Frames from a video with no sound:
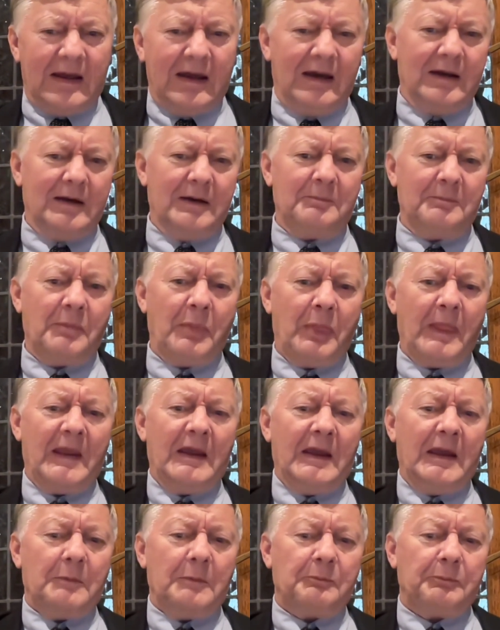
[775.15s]

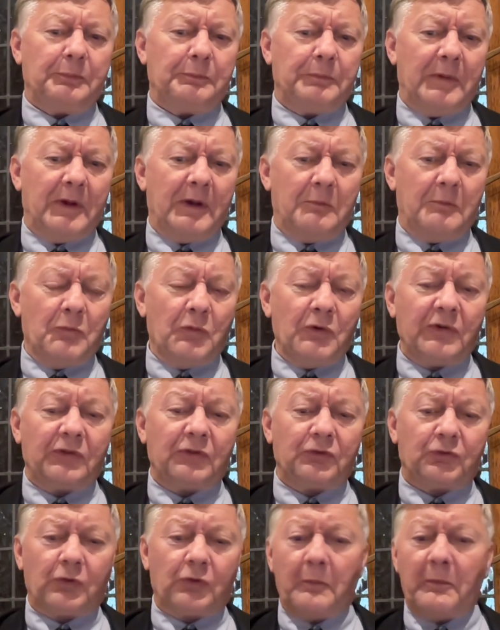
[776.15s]

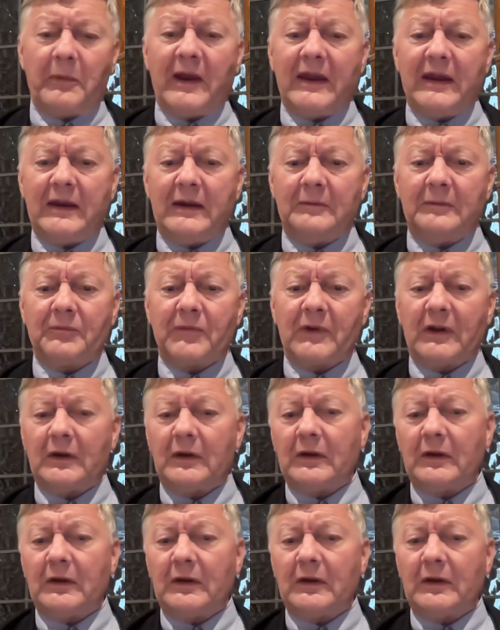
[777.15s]
Moise Tshombe,